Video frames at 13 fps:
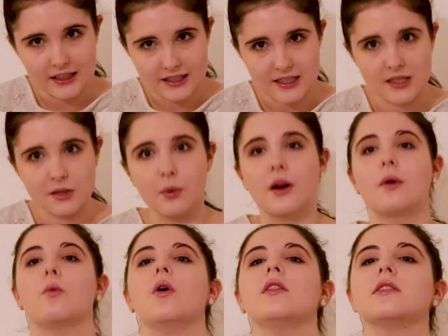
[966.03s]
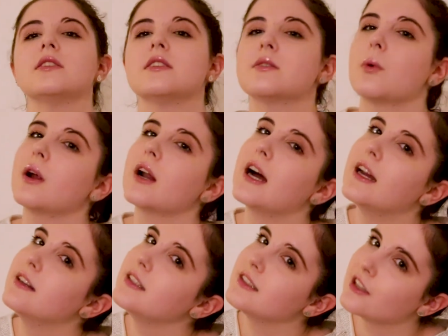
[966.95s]
This is what I want. This is what
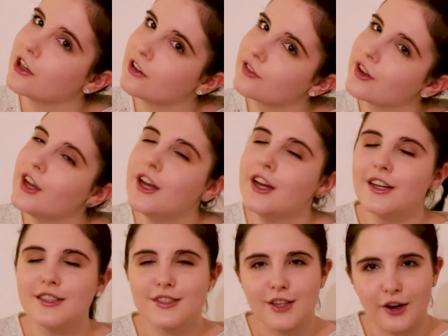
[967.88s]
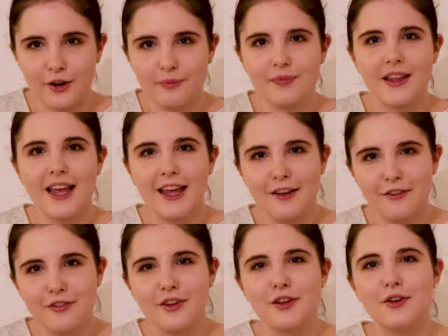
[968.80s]
I deserve. So
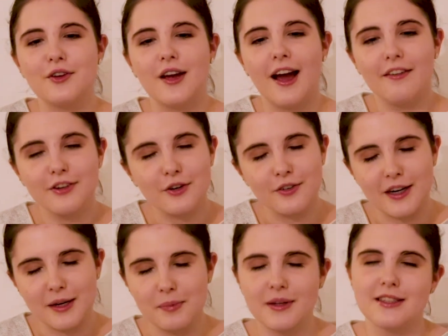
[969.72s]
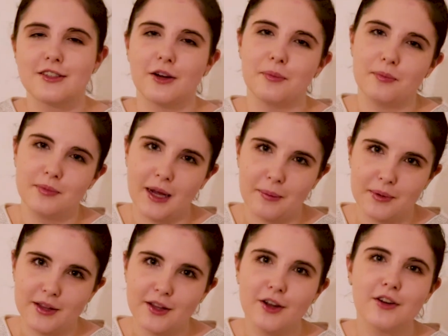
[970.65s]
if you haven't already, please go down
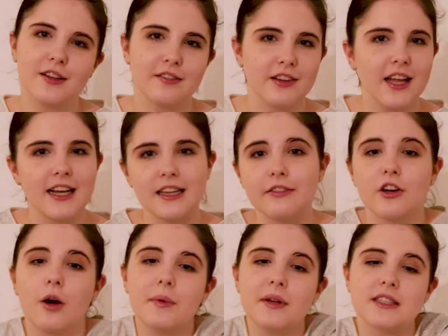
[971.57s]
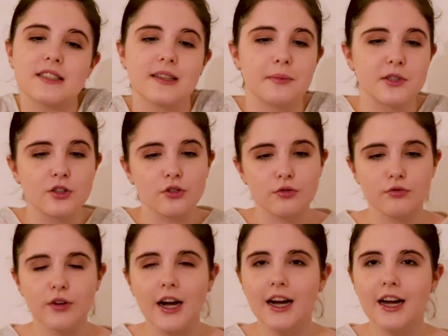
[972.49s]
below, leave a like, leave a comment,
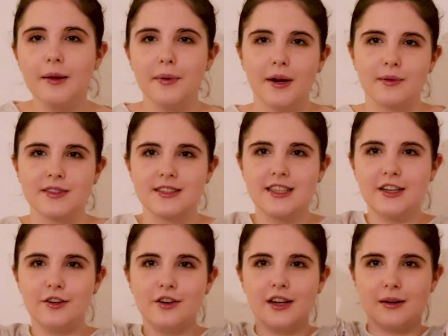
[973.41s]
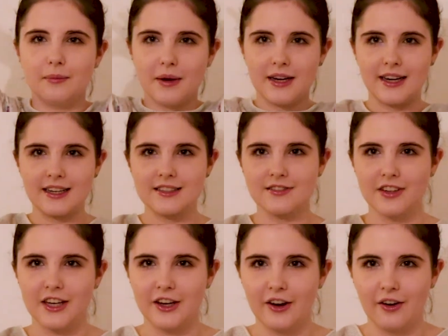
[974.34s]
subscribe, and I will see you in my next
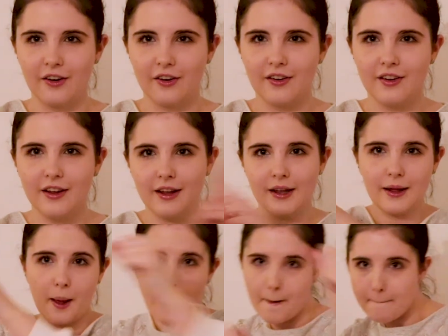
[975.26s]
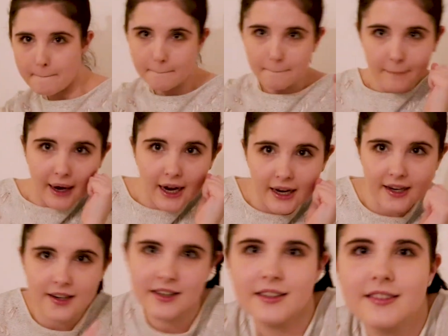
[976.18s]
video. Bye.